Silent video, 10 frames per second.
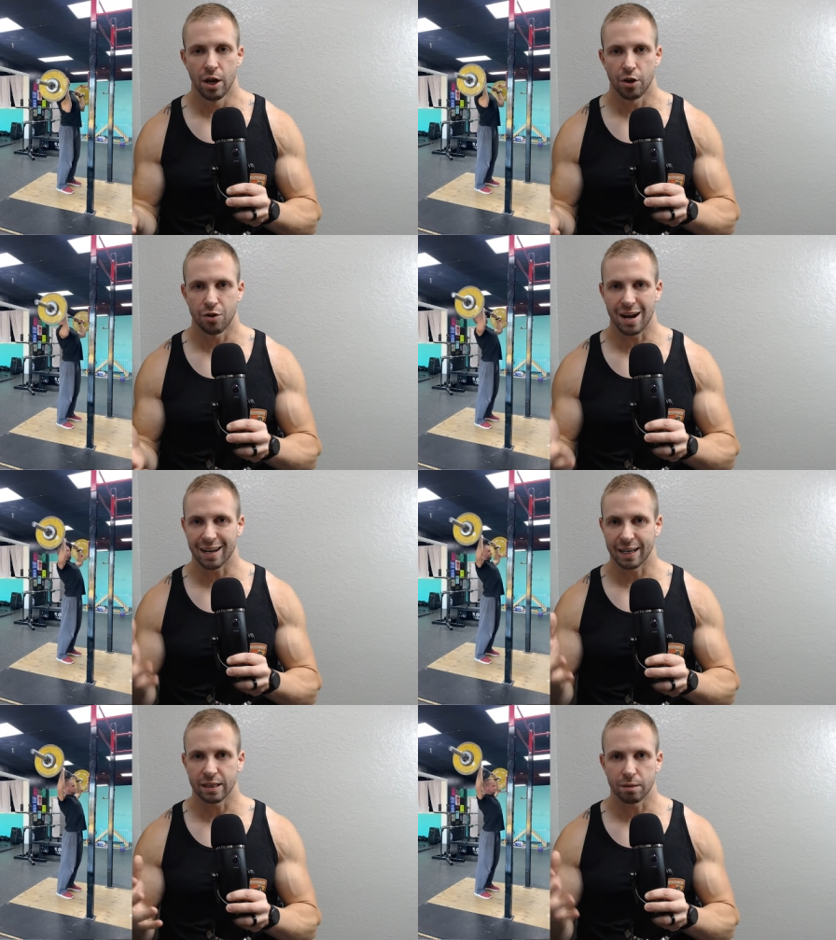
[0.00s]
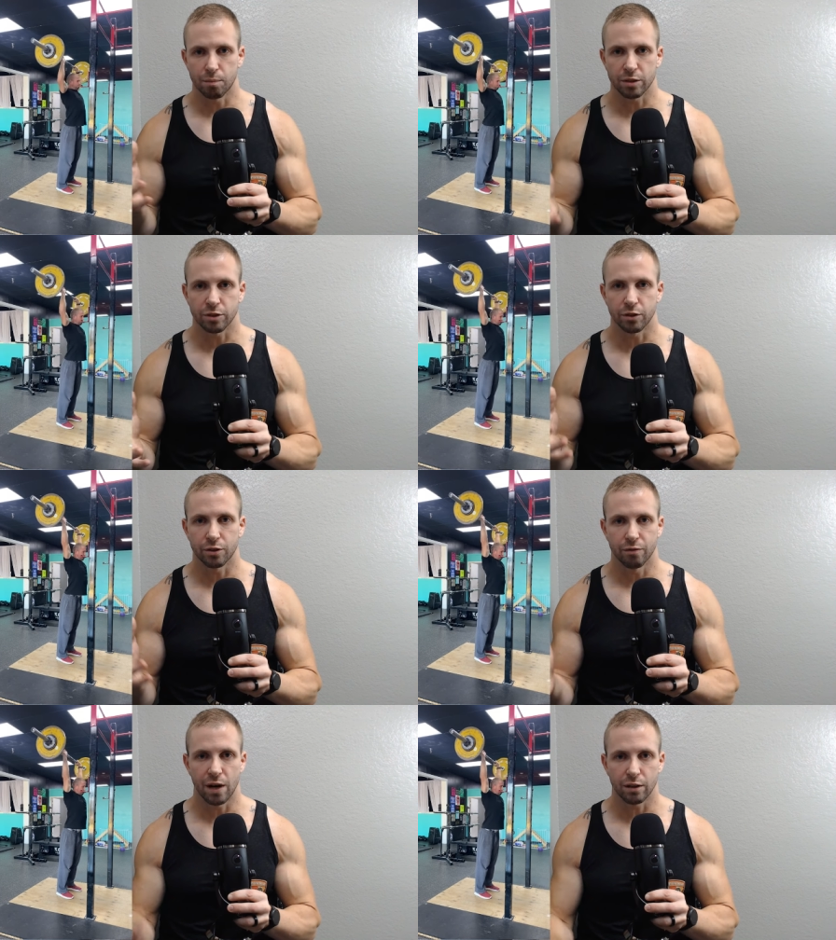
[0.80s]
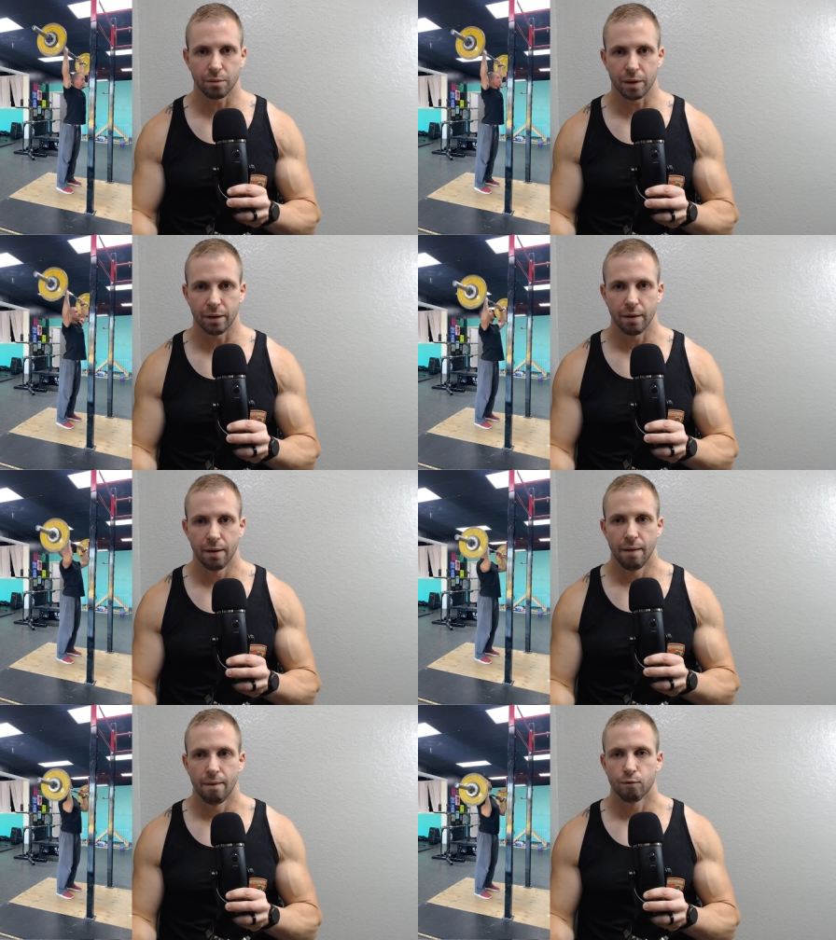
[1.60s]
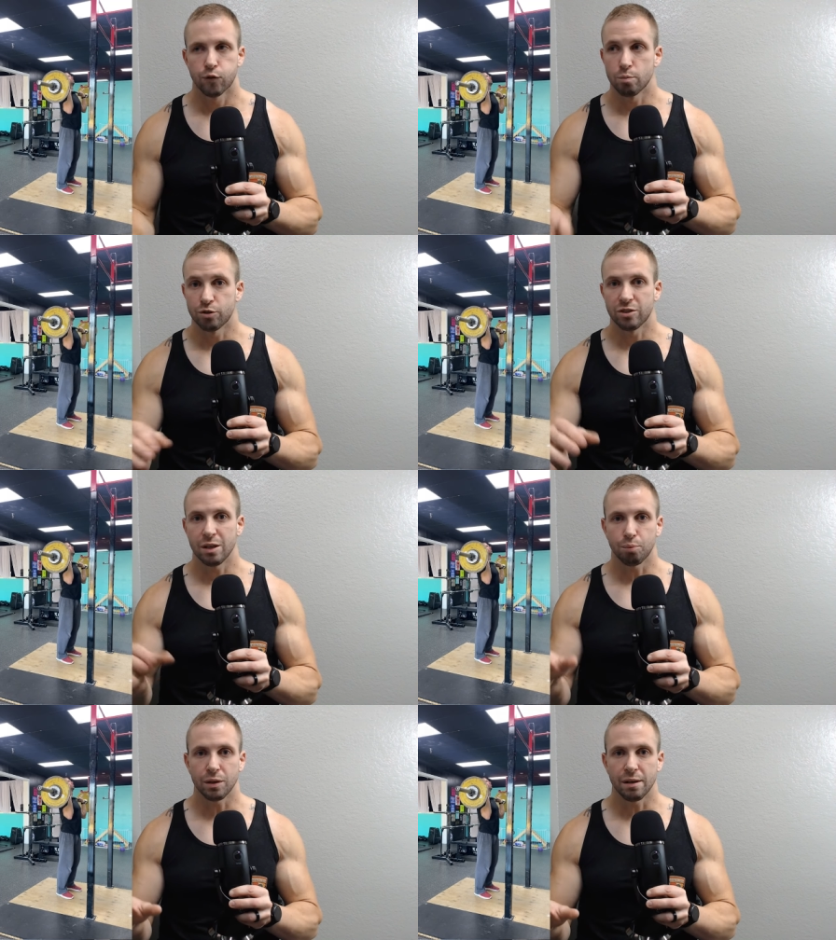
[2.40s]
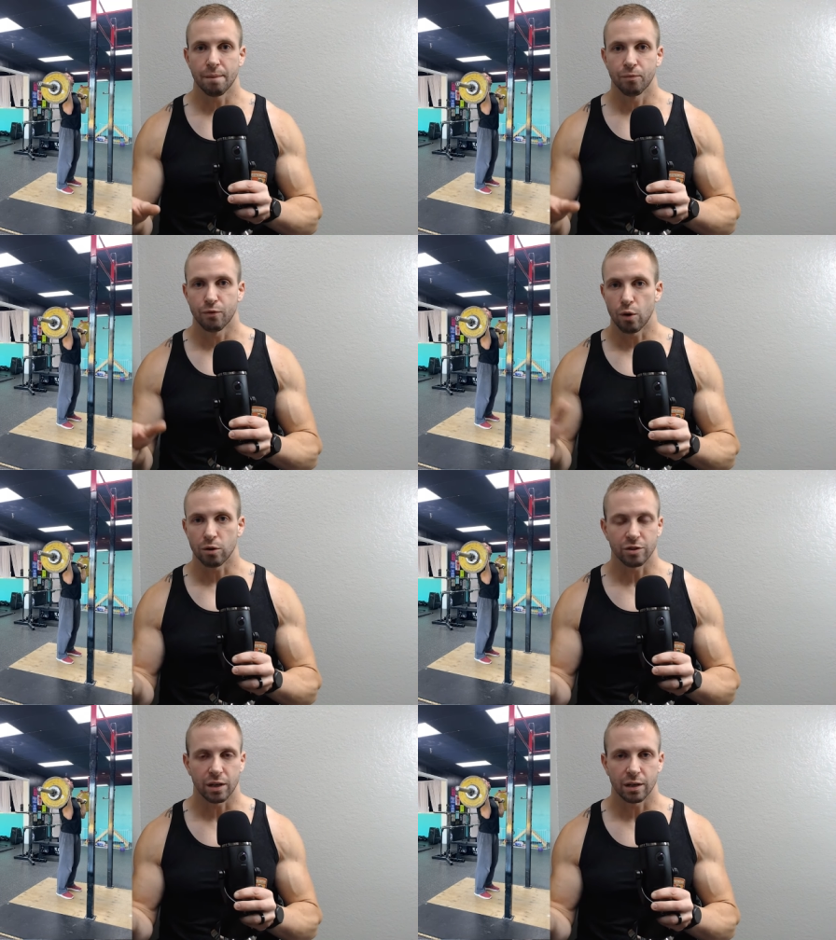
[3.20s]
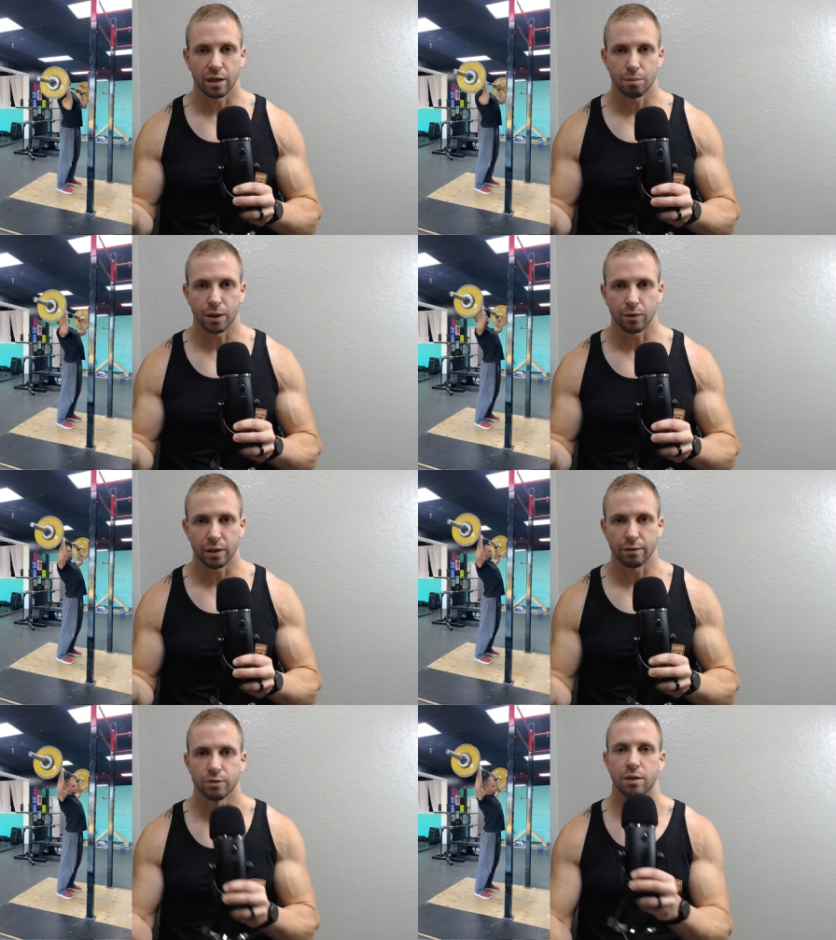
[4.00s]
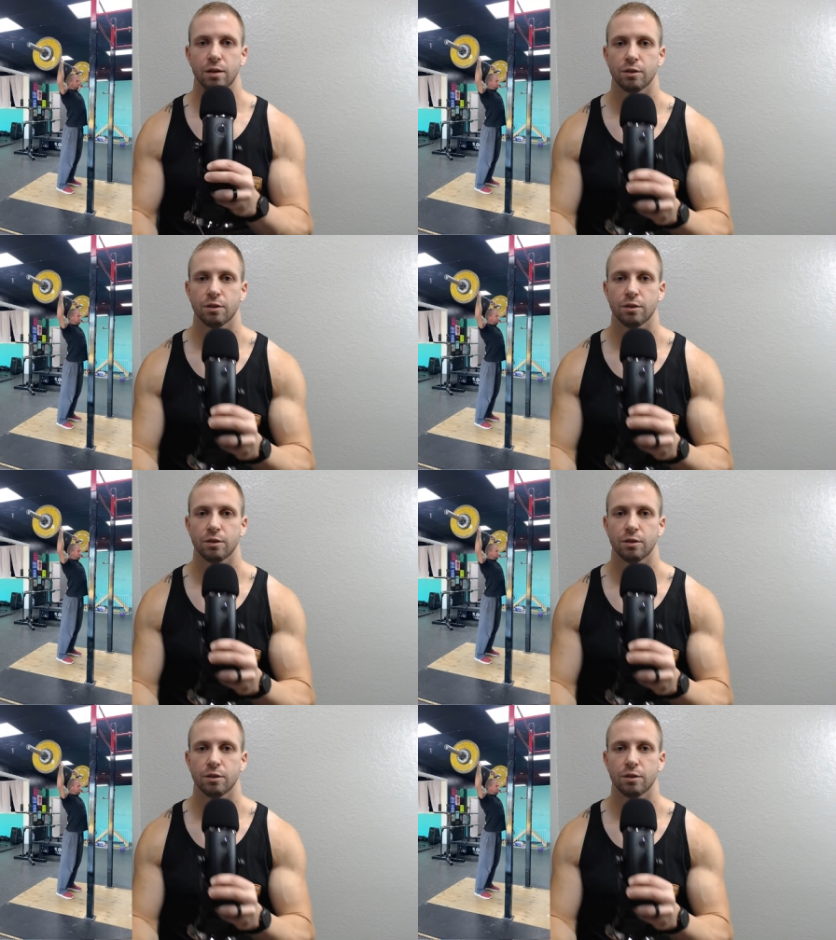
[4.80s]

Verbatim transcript: you're not gonna get the muscular development from simply focusing on compound lifts.